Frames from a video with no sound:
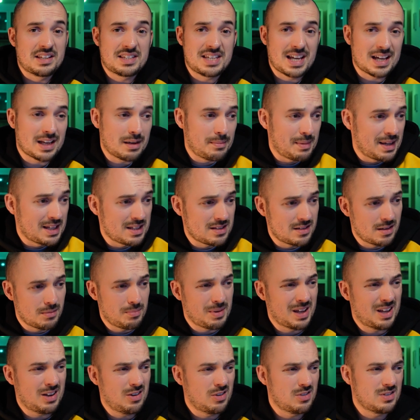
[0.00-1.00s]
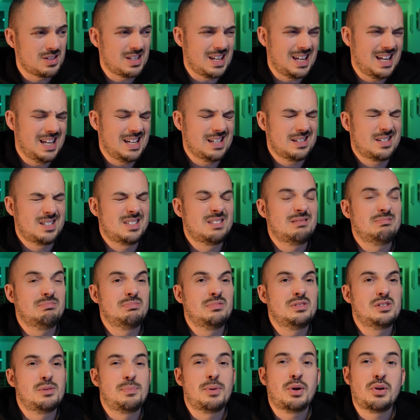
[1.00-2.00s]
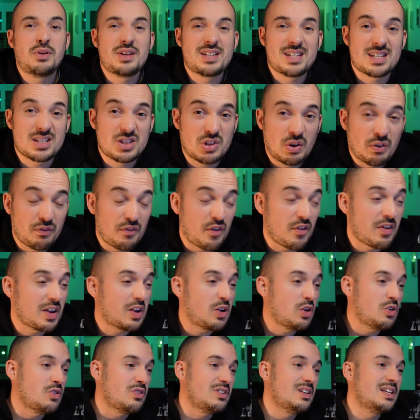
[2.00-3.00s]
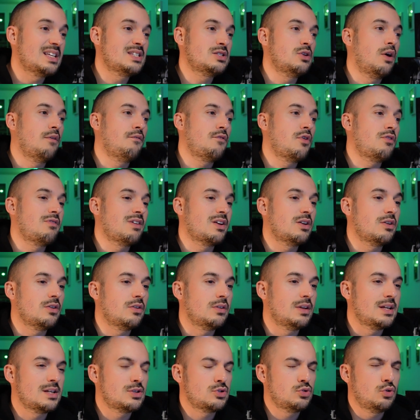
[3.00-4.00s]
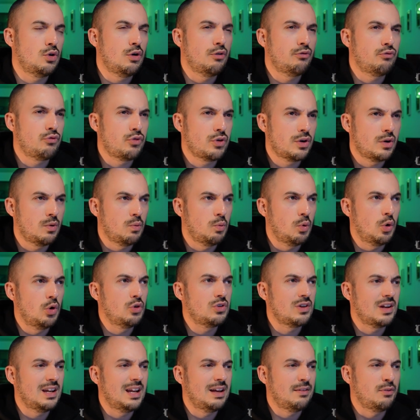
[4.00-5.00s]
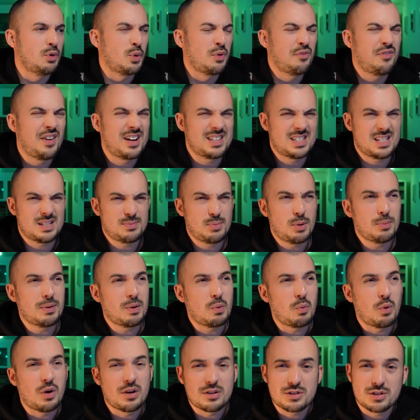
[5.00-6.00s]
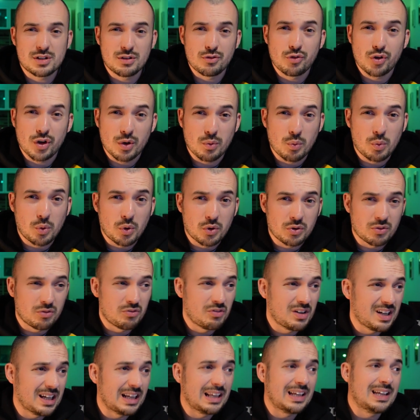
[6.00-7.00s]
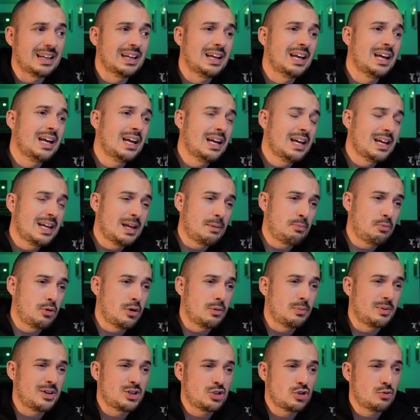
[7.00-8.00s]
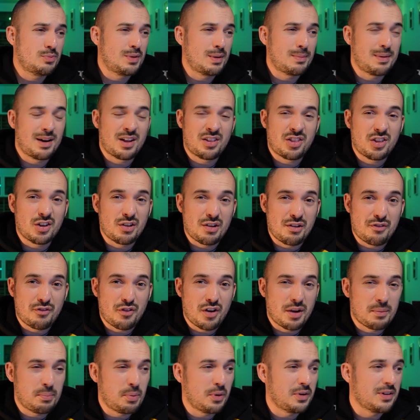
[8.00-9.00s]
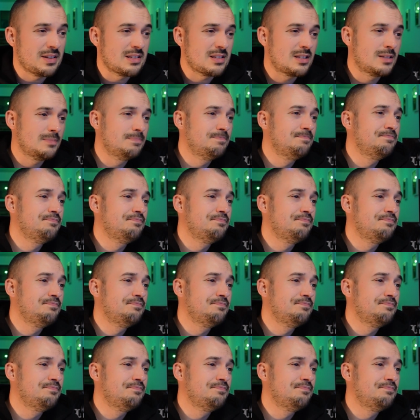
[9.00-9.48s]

the Technomancer because it's be honest, it's not very good. It's not very good. It's sort of Royal Warden level. In fact, it's probably worse than Royal Warden, really. It probably should be about 35 points.